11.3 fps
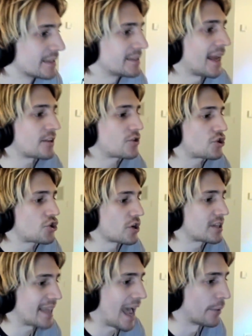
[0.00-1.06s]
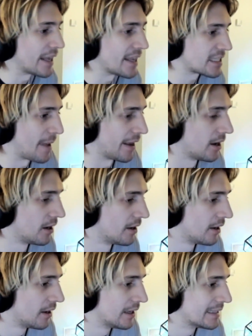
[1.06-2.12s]
That's just how it is, man.
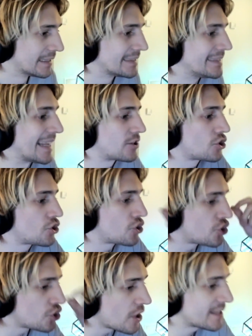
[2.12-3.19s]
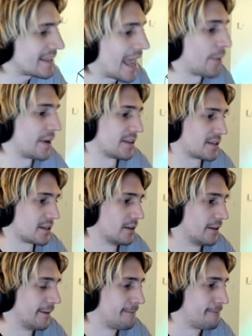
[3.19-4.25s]
That's just how it is.
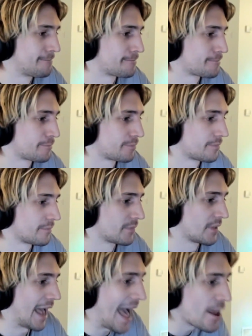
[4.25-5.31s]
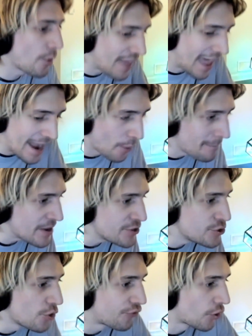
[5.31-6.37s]
I don't, I don't
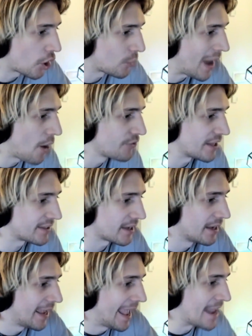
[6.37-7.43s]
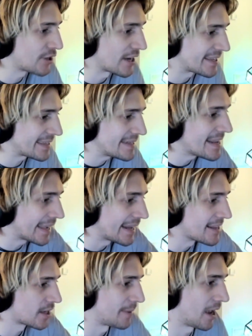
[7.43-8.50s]
maneuver around it and try to sneak it
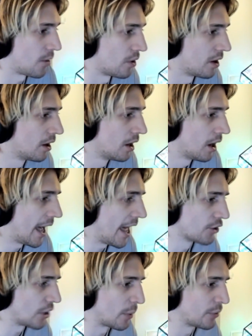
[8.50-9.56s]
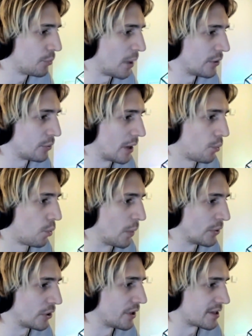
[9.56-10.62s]
in somehow. I don't, I
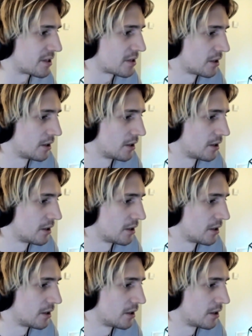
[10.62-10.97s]
want to do this.